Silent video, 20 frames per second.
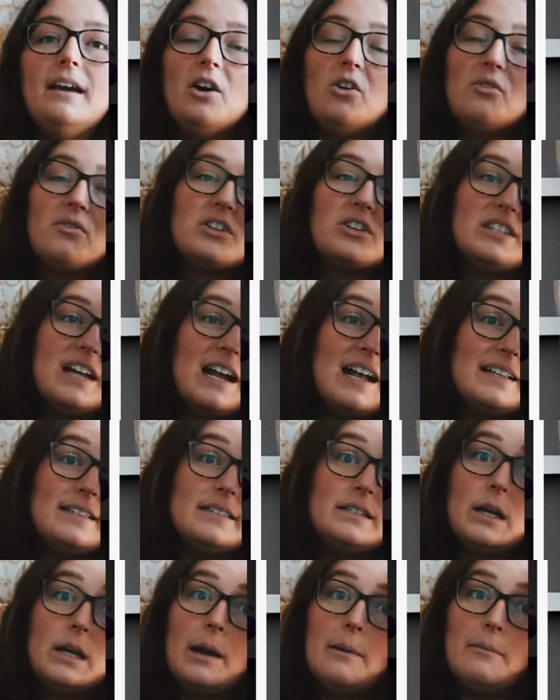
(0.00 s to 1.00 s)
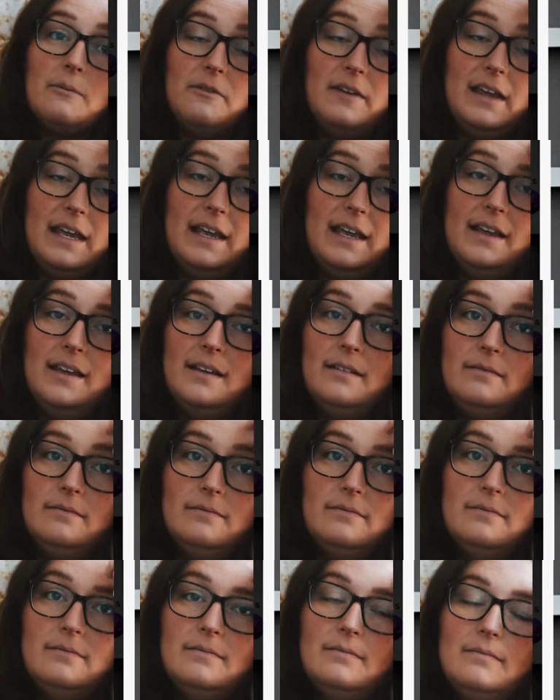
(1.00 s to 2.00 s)
oversized, comfy
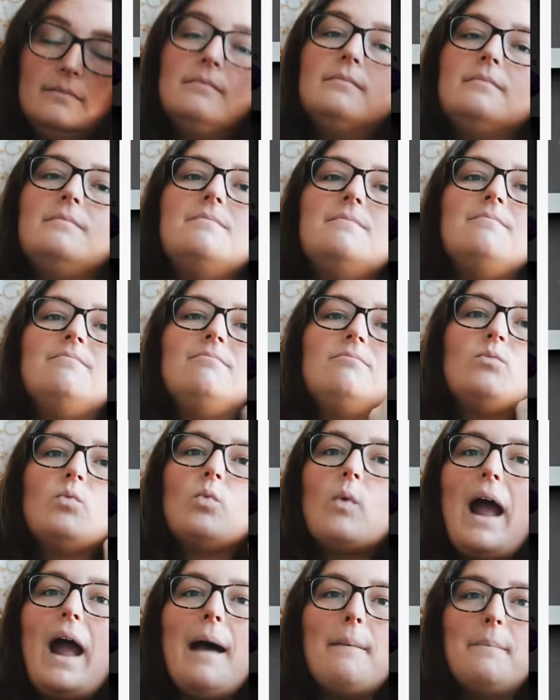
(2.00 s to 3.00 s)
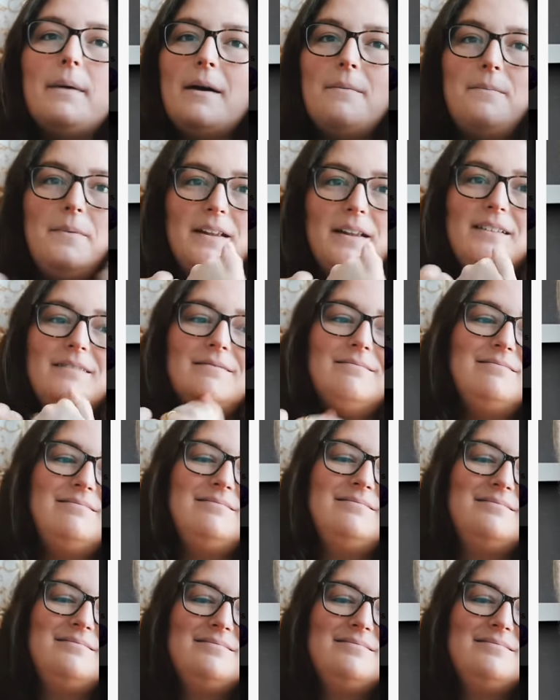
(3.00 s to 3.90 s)
wrap up and